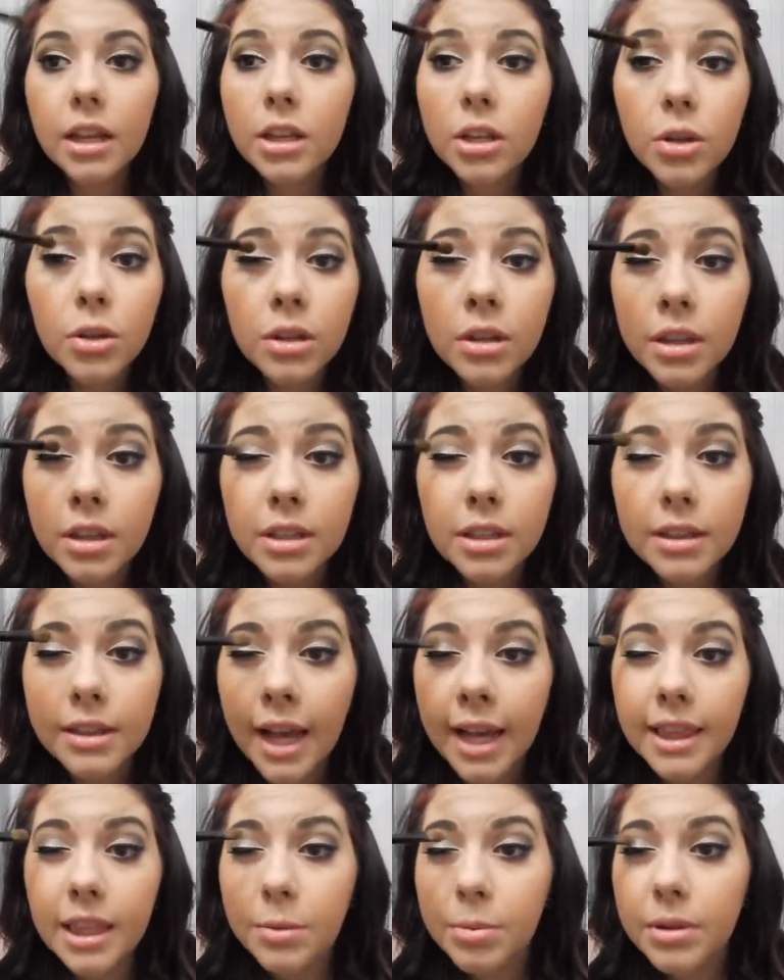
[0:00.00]
and you just
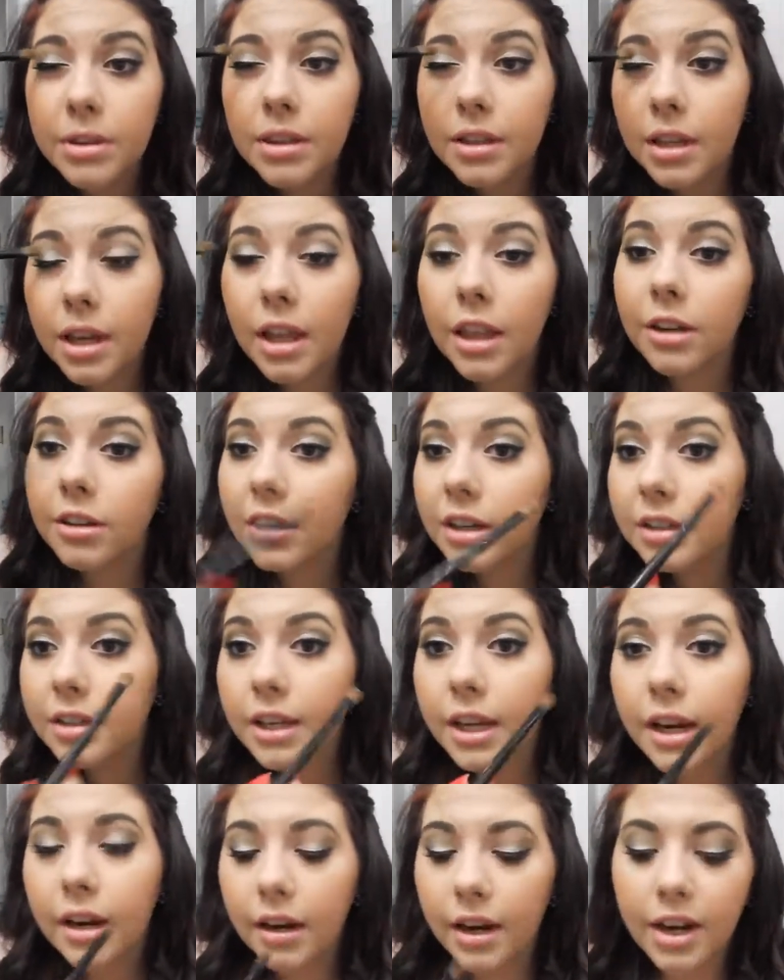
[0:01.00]
lightly put the color on
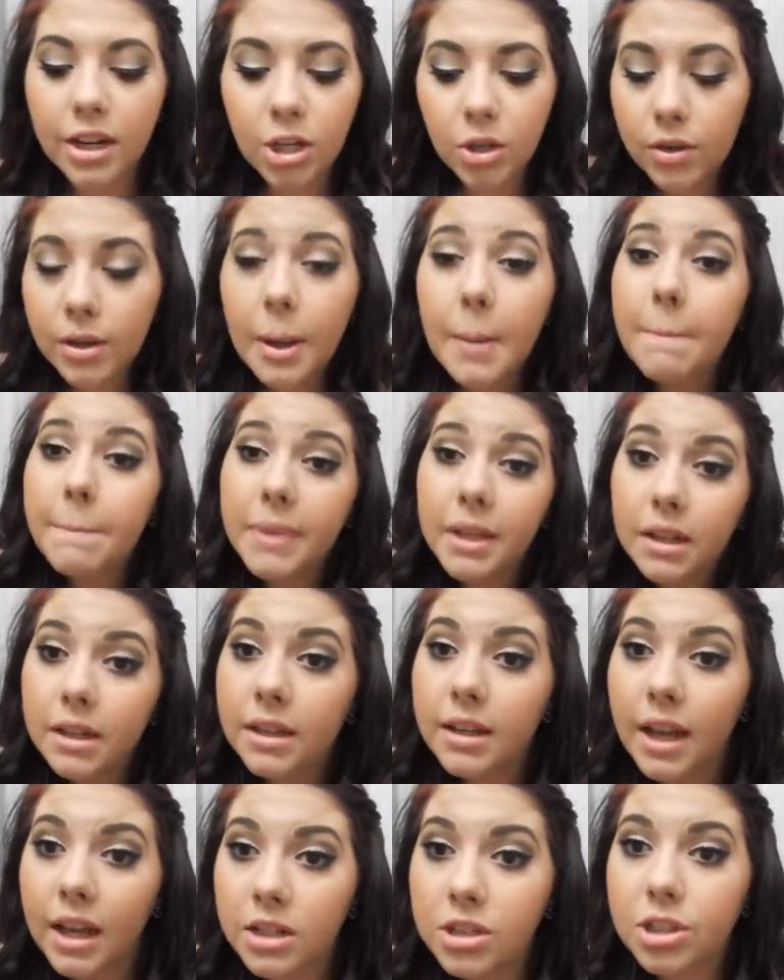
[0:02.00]
there, and you can build
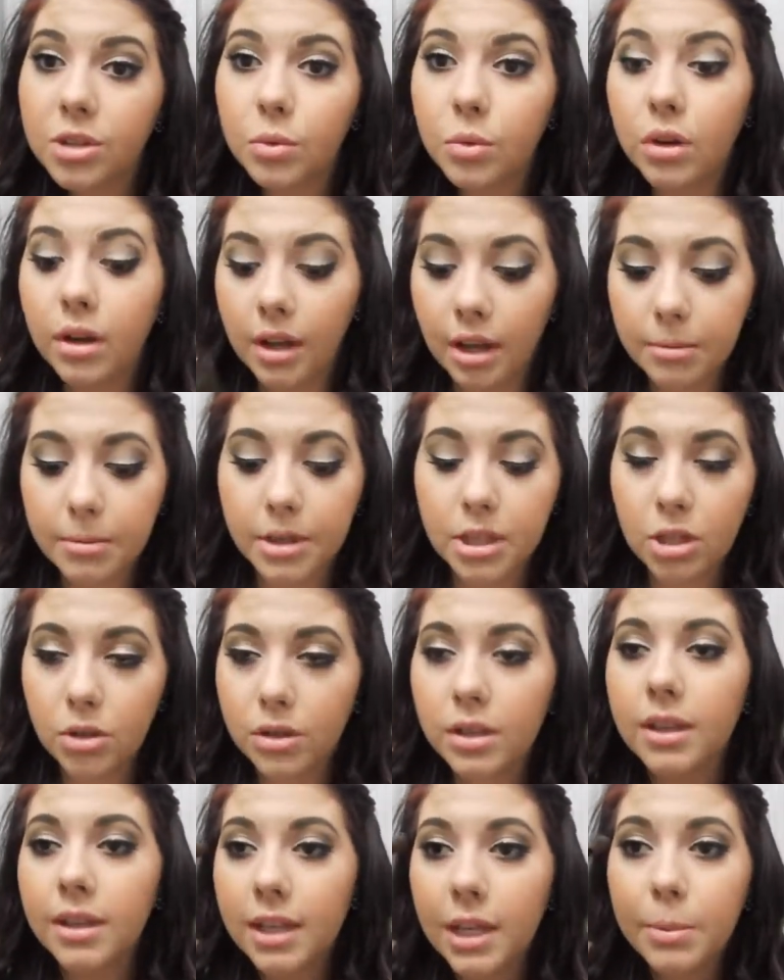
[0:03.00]
it as you want. I mean,
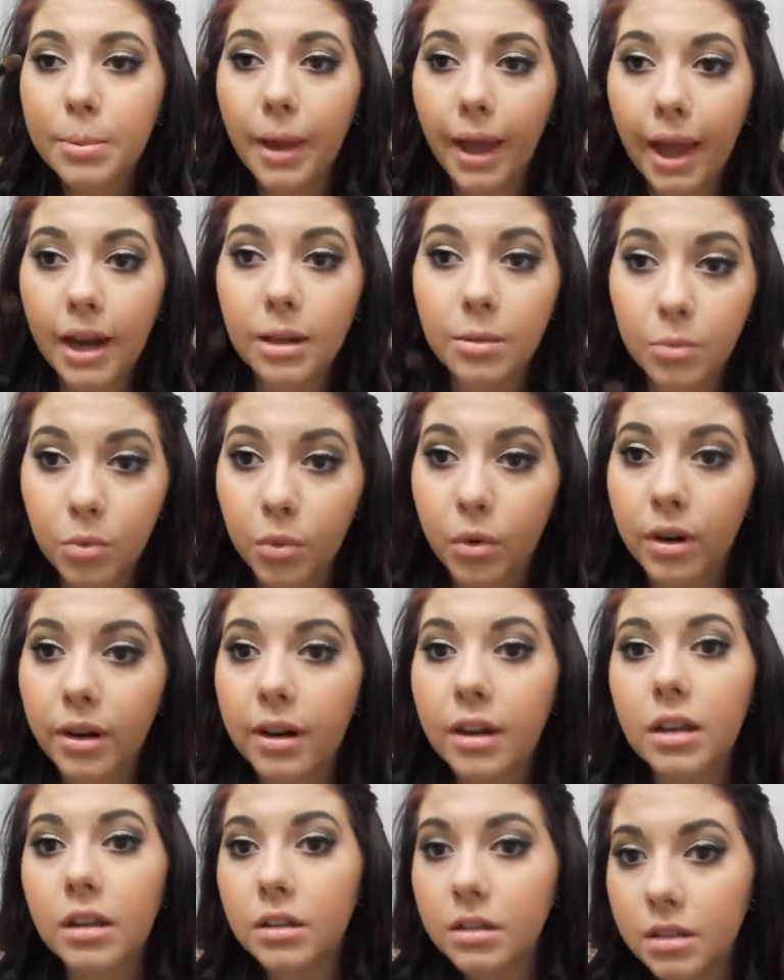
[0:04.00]
you can keep adding
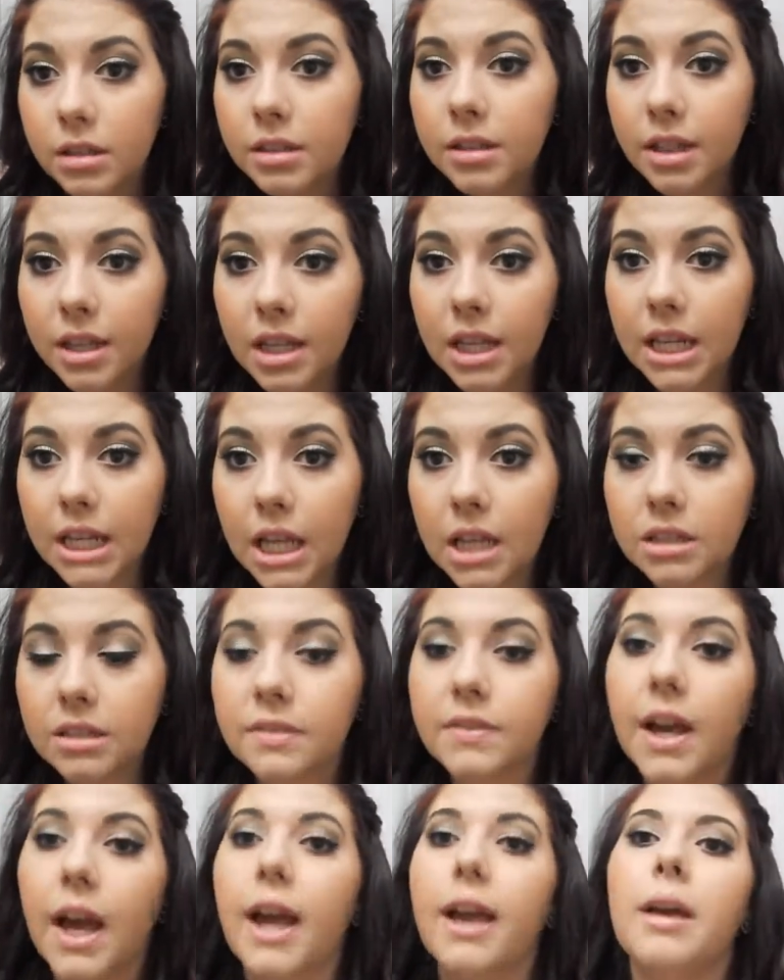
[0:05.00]
more to
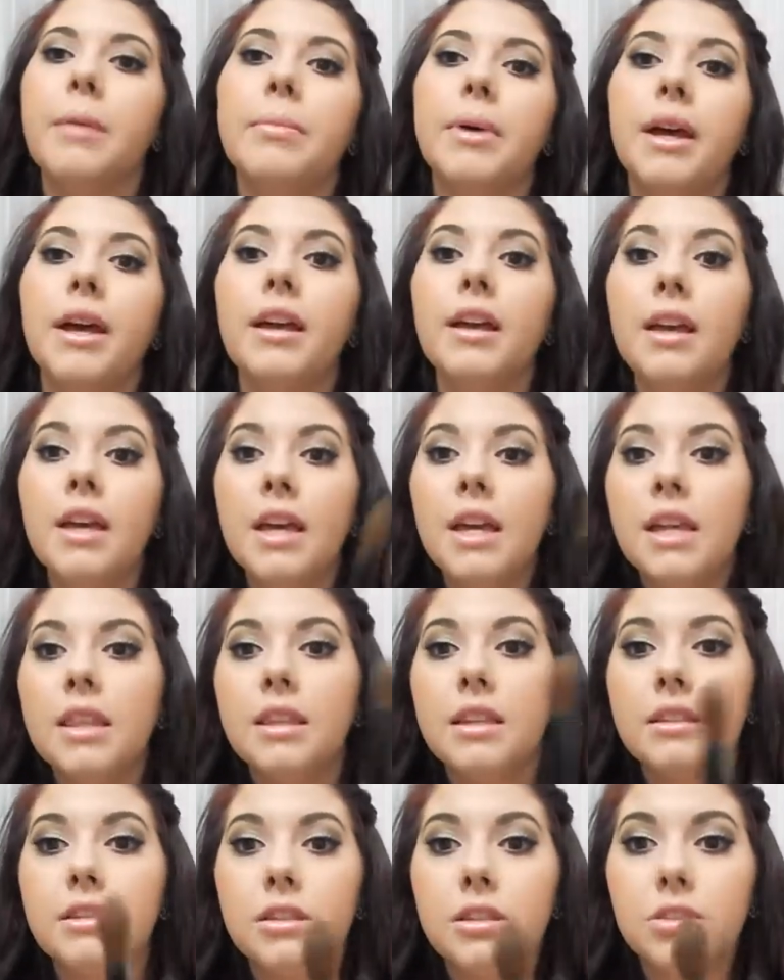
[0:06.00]
intensify it, but
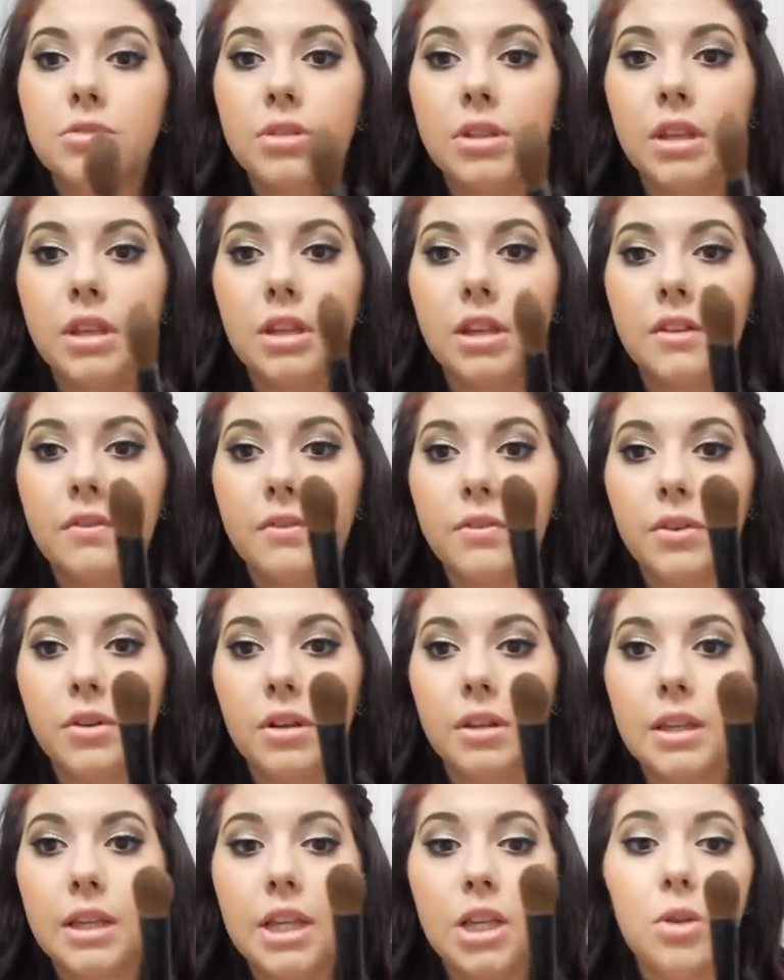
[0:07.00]
this is really good for
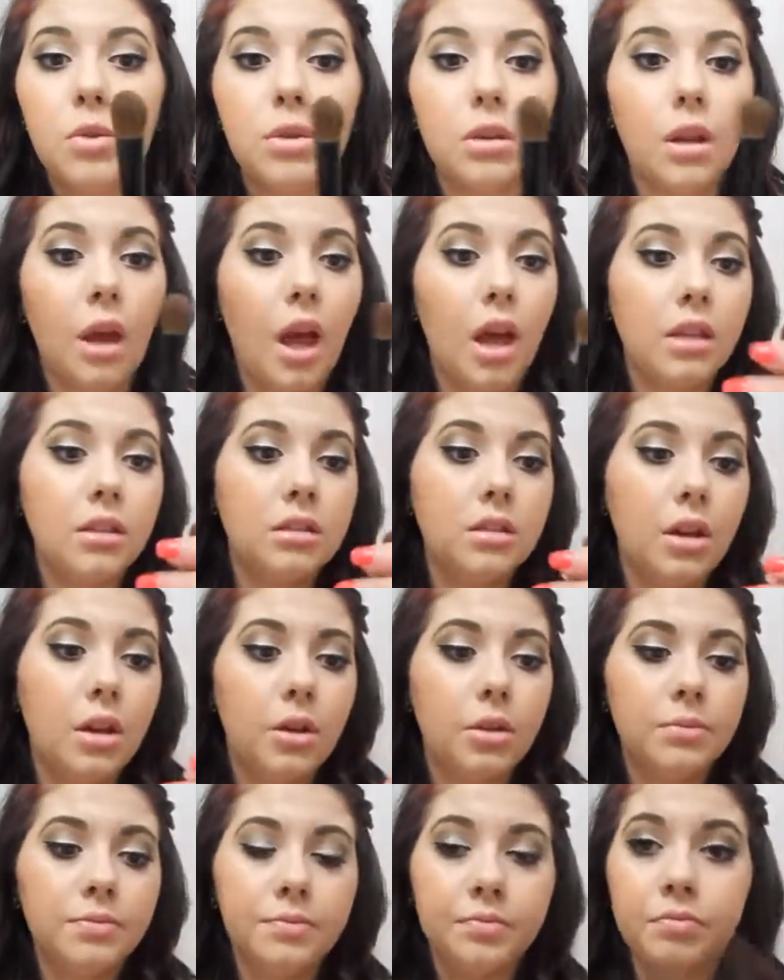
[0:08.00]
a lid. You can
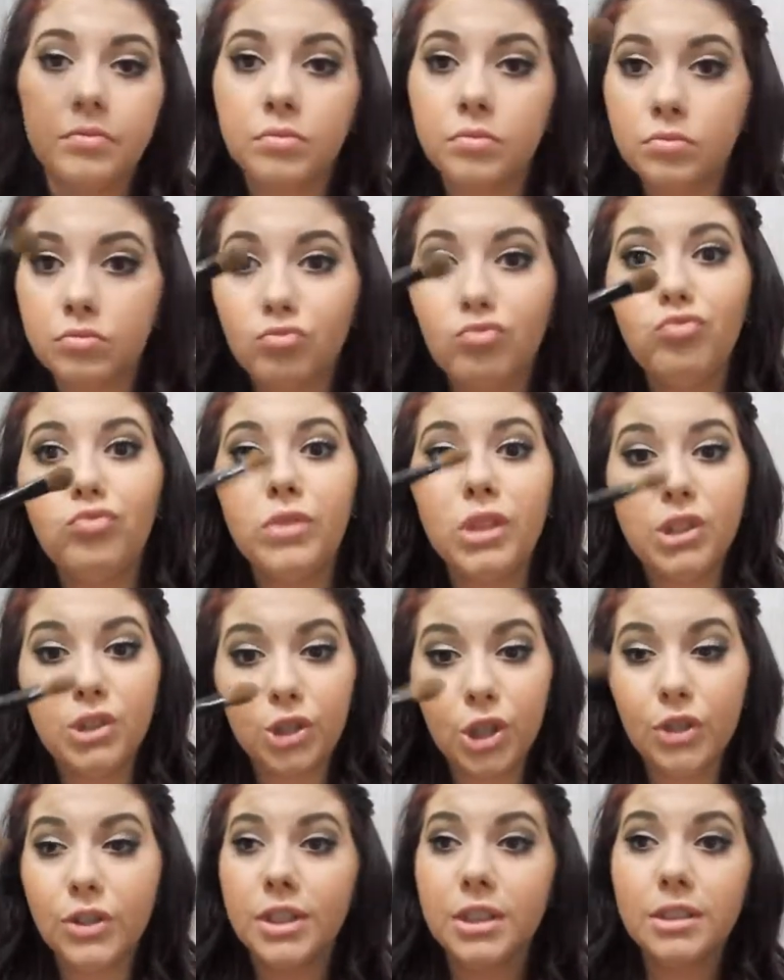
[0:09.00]
also
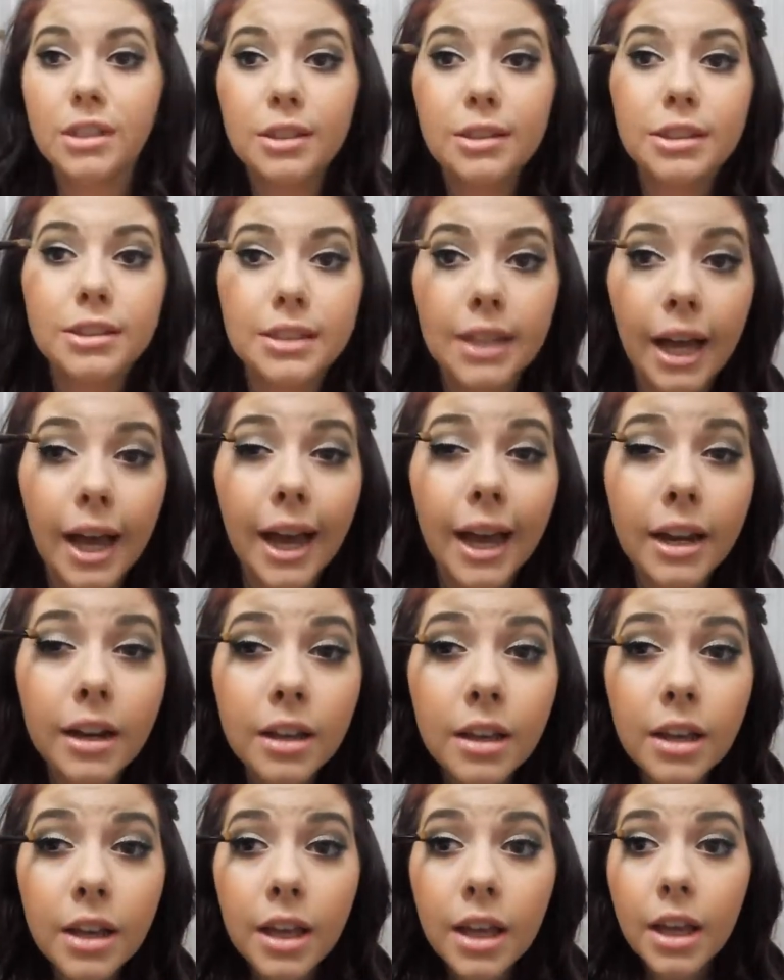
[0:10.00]
turn this to the side
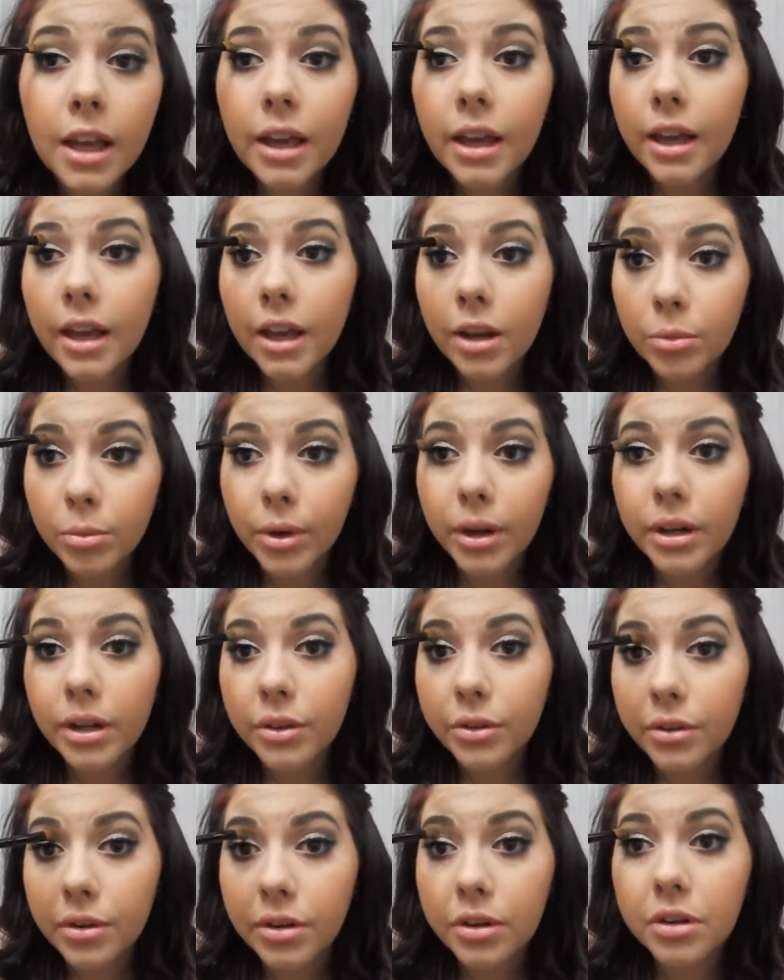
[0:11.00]
and run
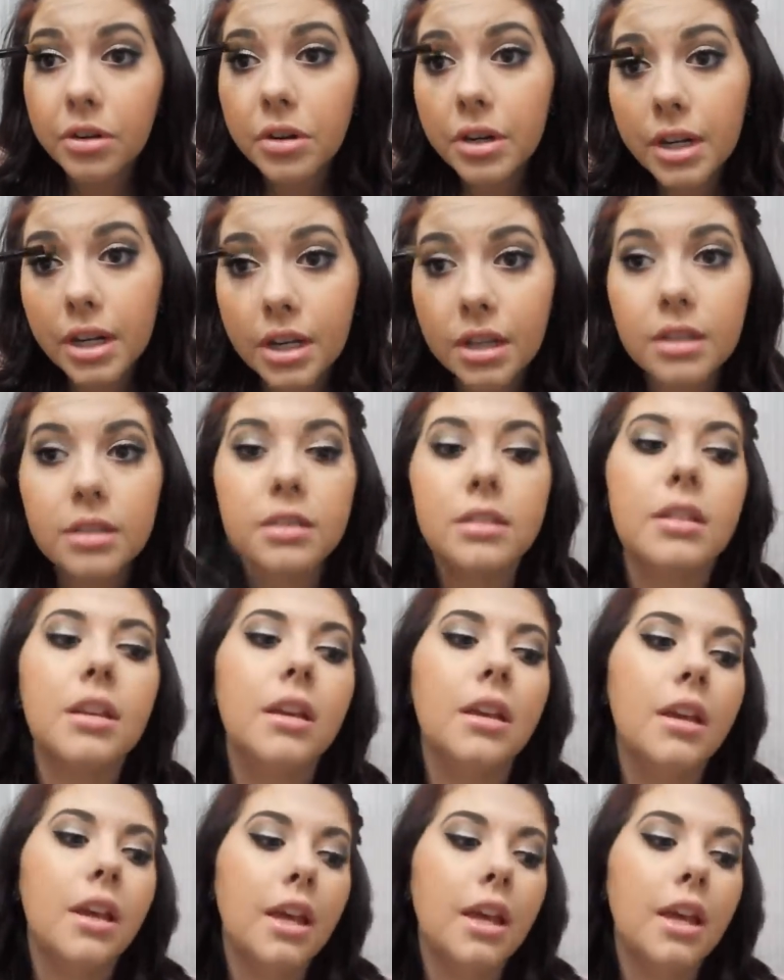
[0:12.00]
it through your crease.